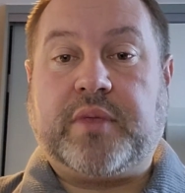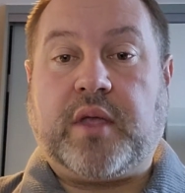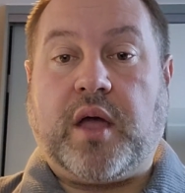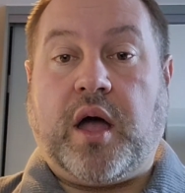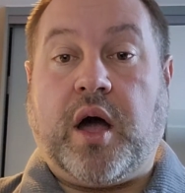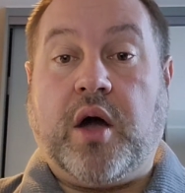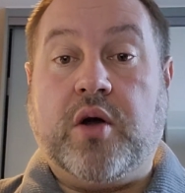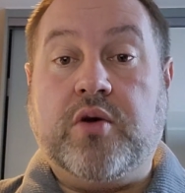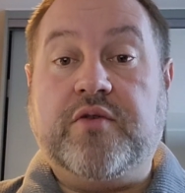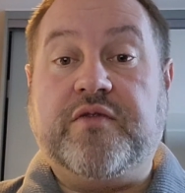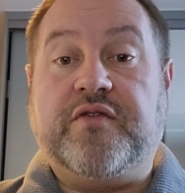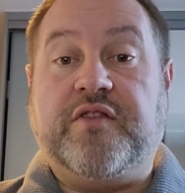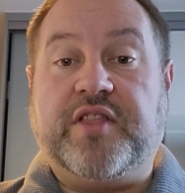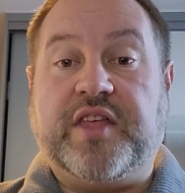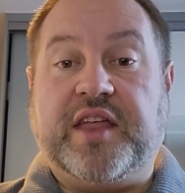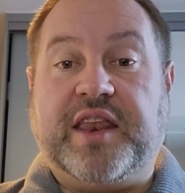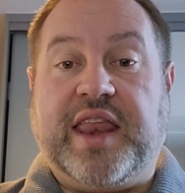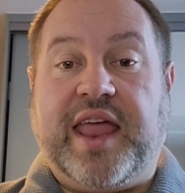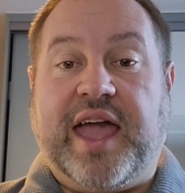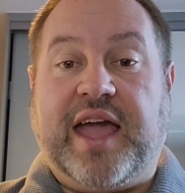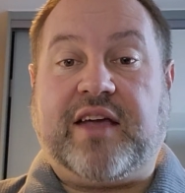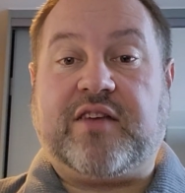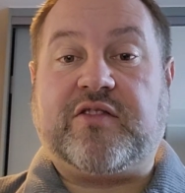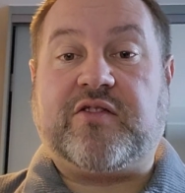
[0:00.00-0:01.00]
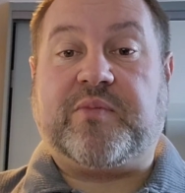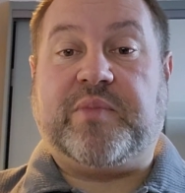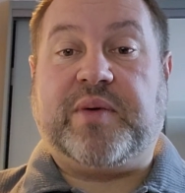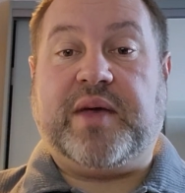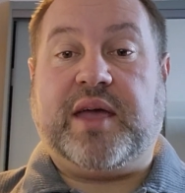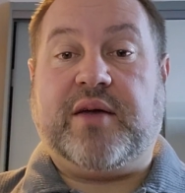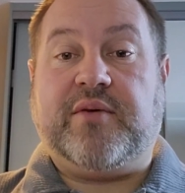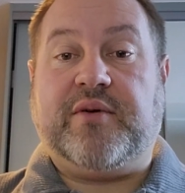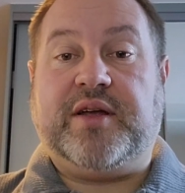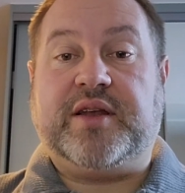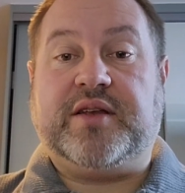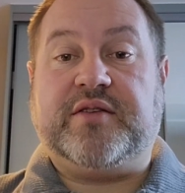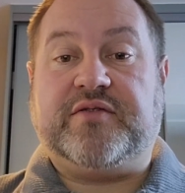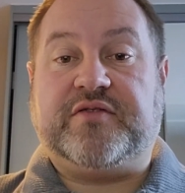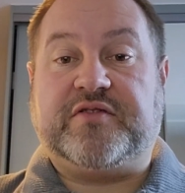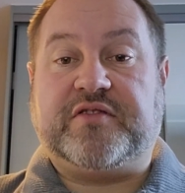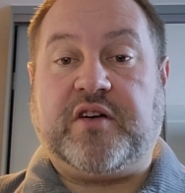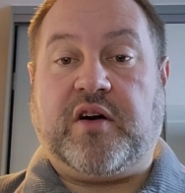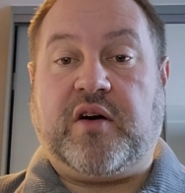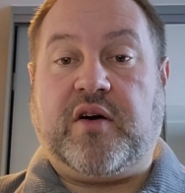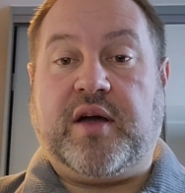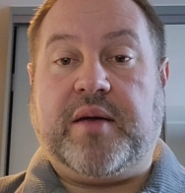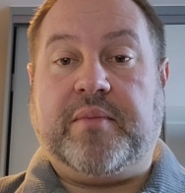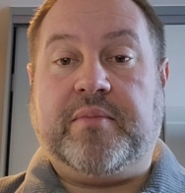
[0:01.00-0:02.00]
over the next period of
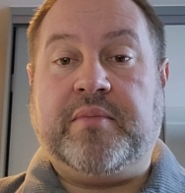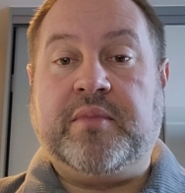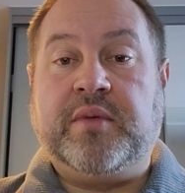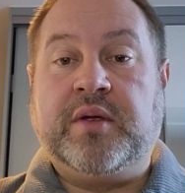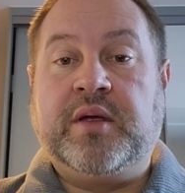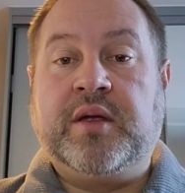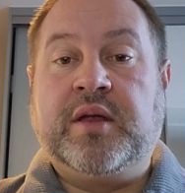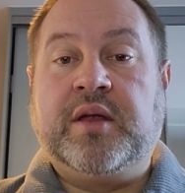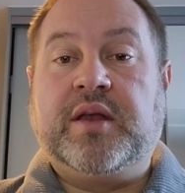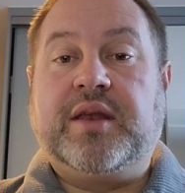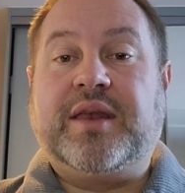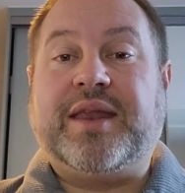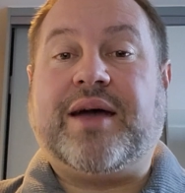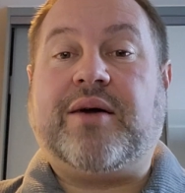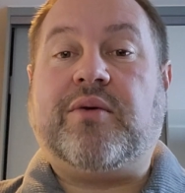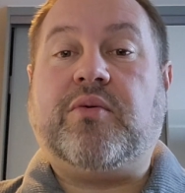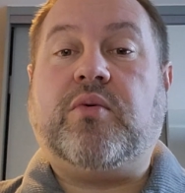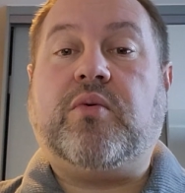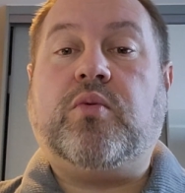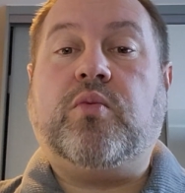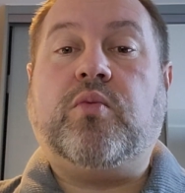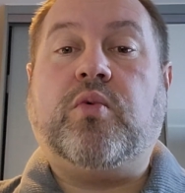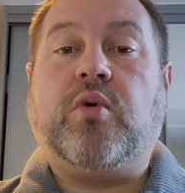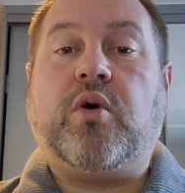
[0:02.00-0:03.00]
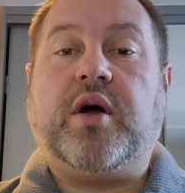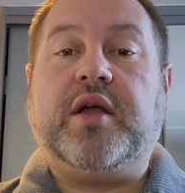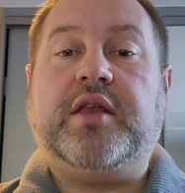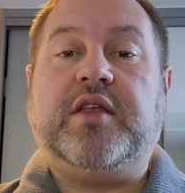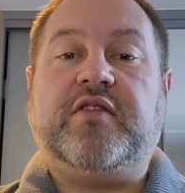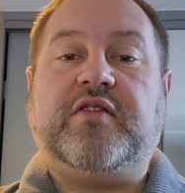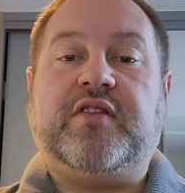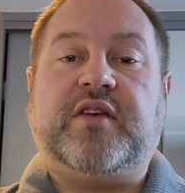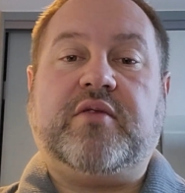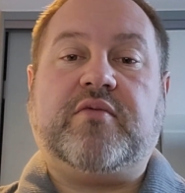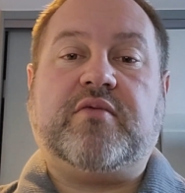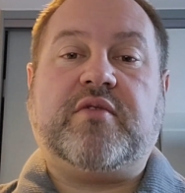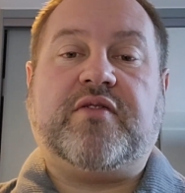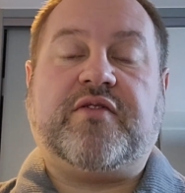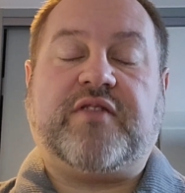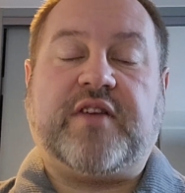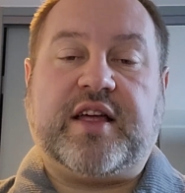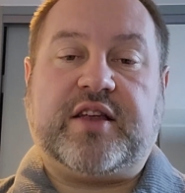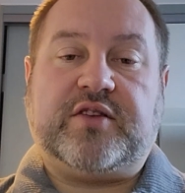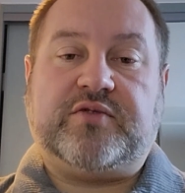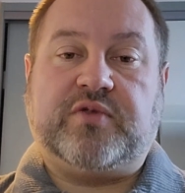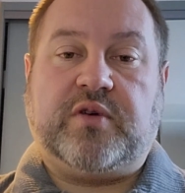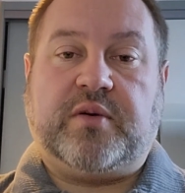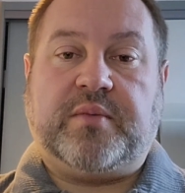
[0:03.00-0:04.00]
time? Now, why does it
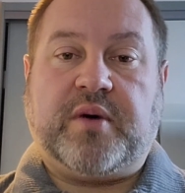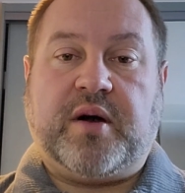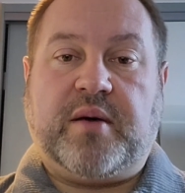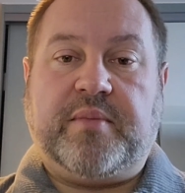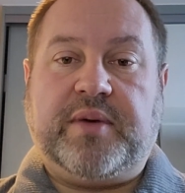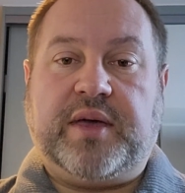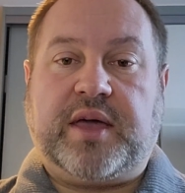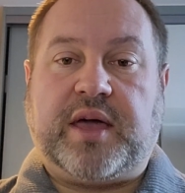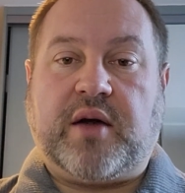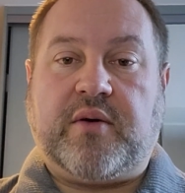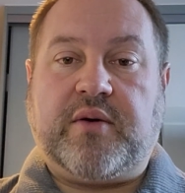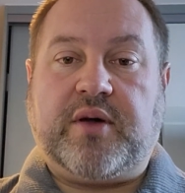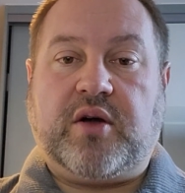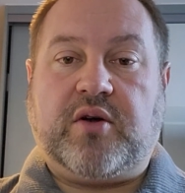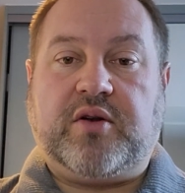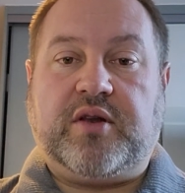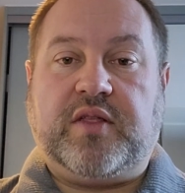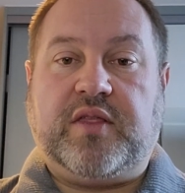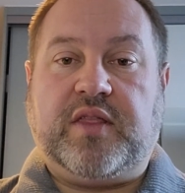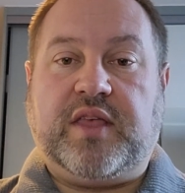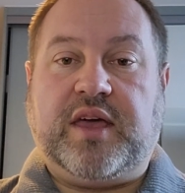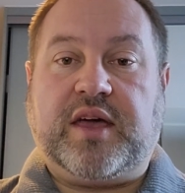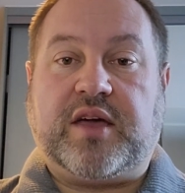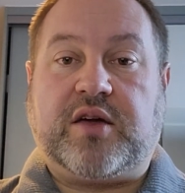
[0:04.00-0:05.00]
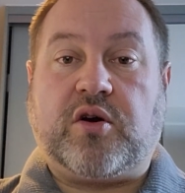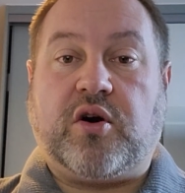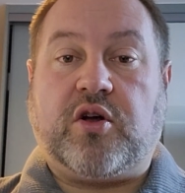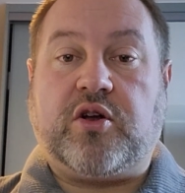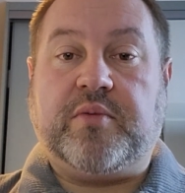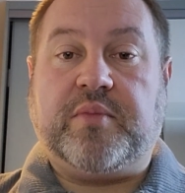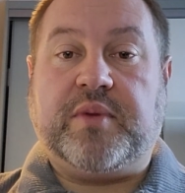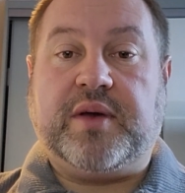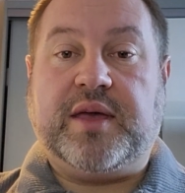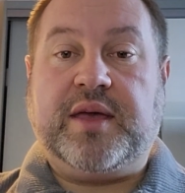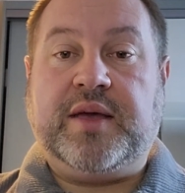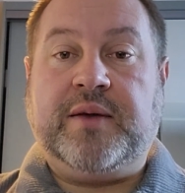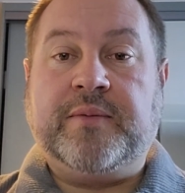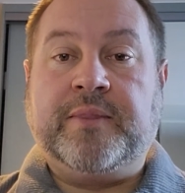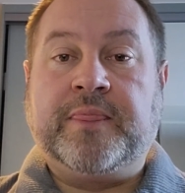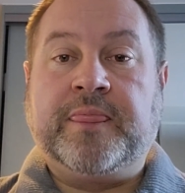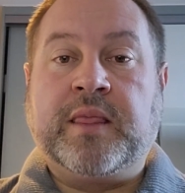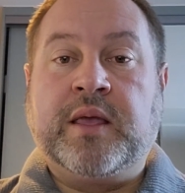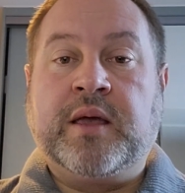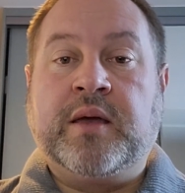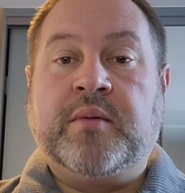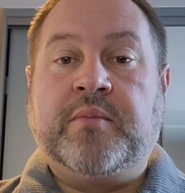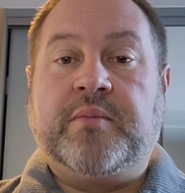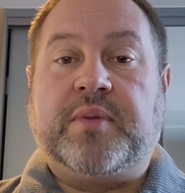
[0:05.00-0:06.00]
reflect what might be going on in the economy?
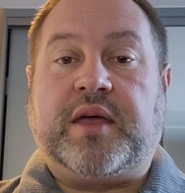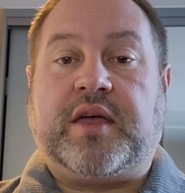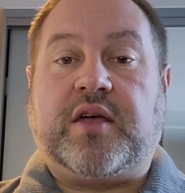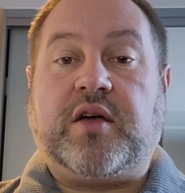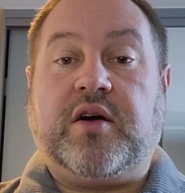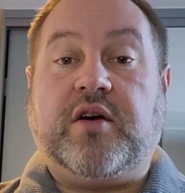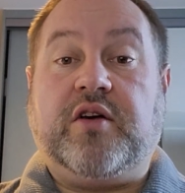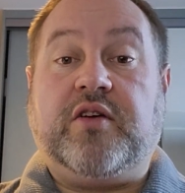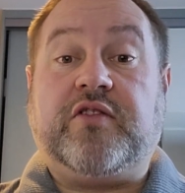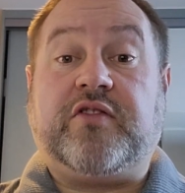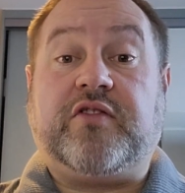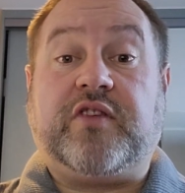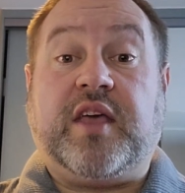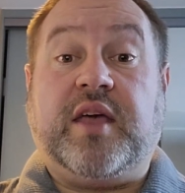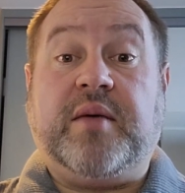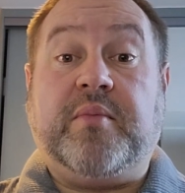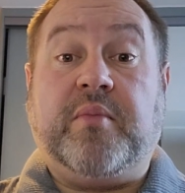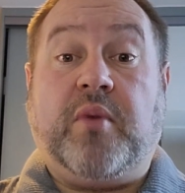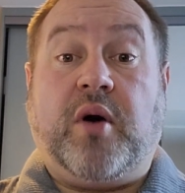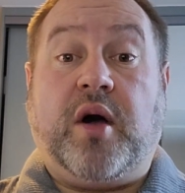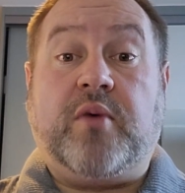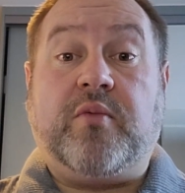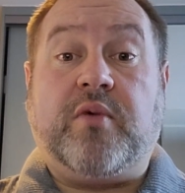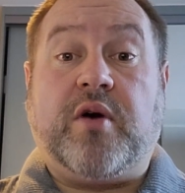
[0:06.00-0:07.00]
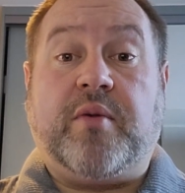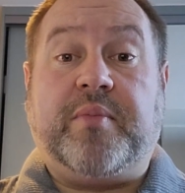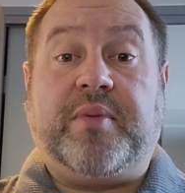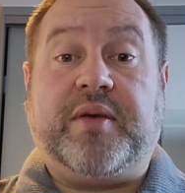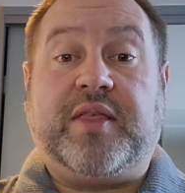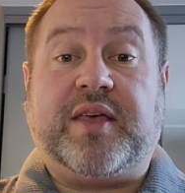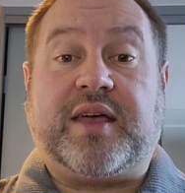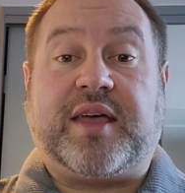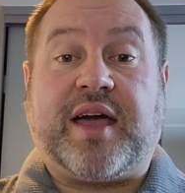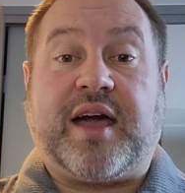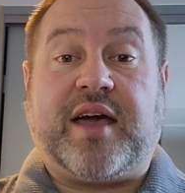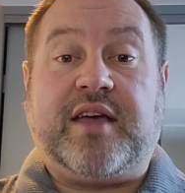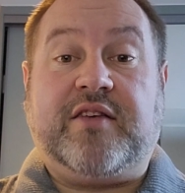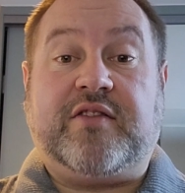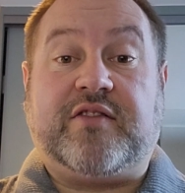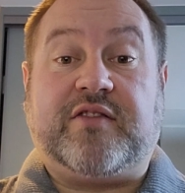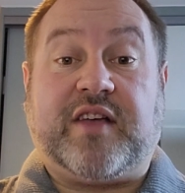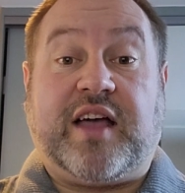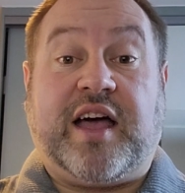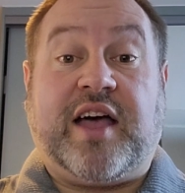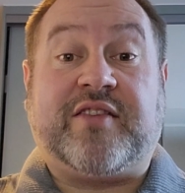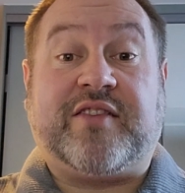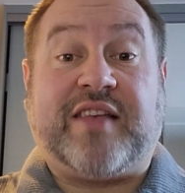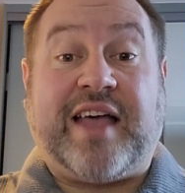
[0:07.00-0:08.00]
Because it might well be the
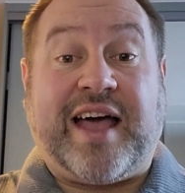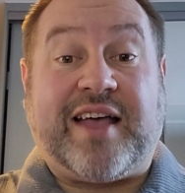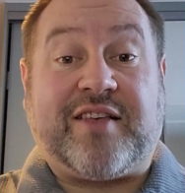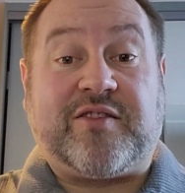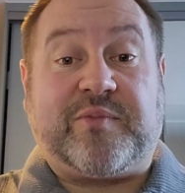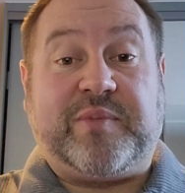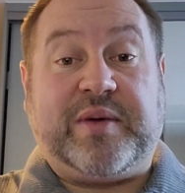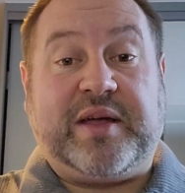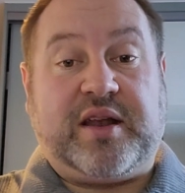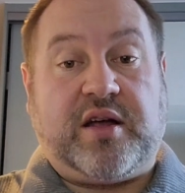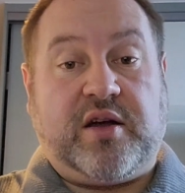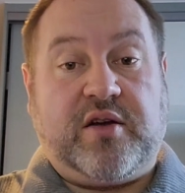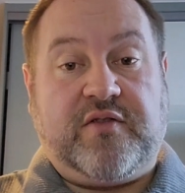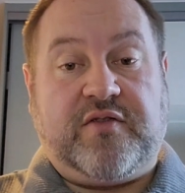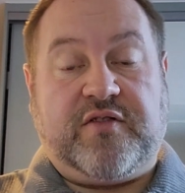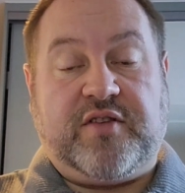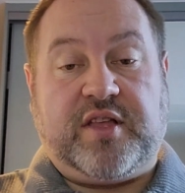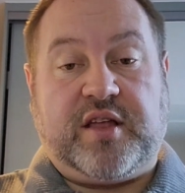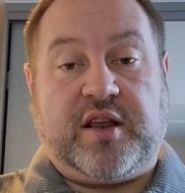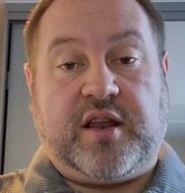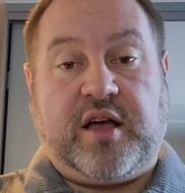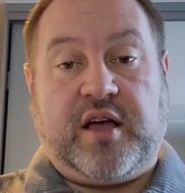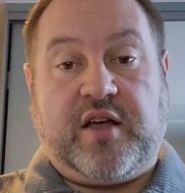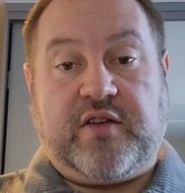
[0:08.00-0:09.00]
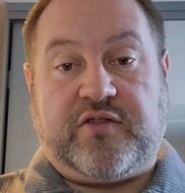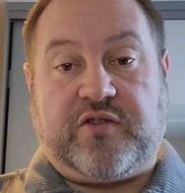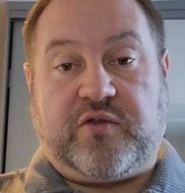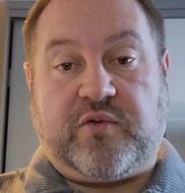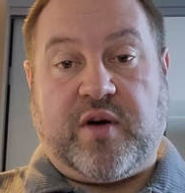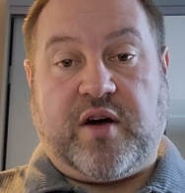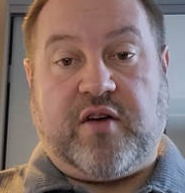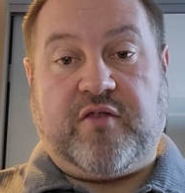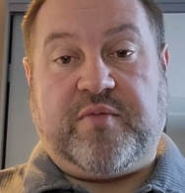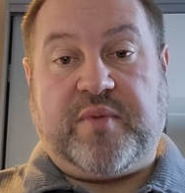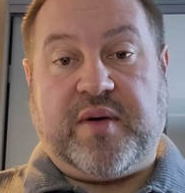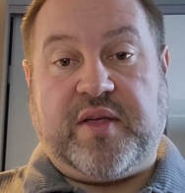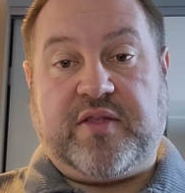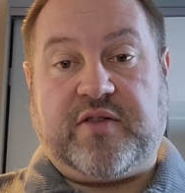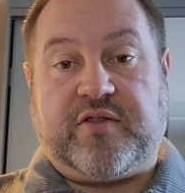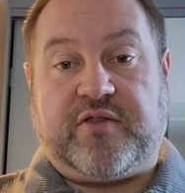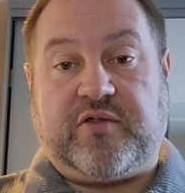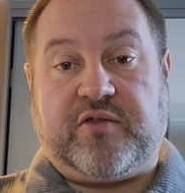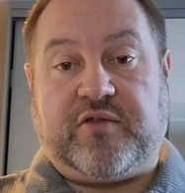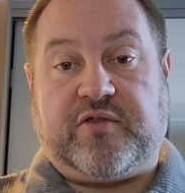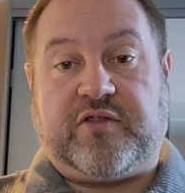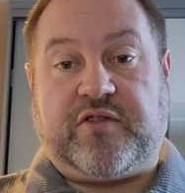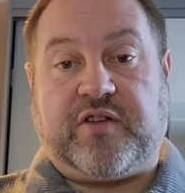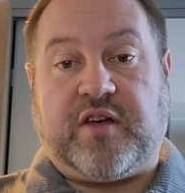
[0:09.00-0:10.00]
case, as has been over the last 12 months
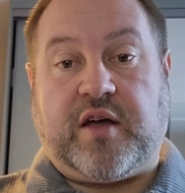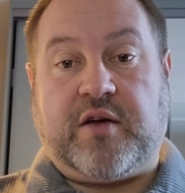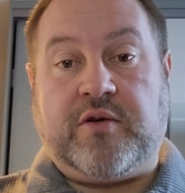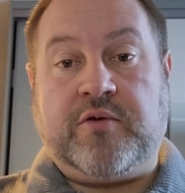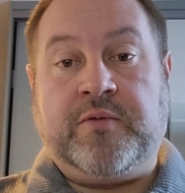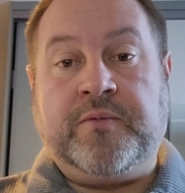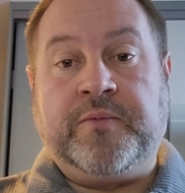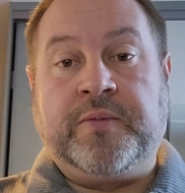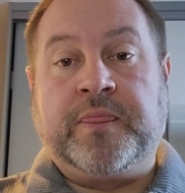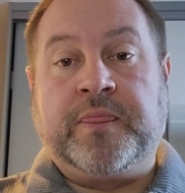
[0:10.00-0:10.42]
or so,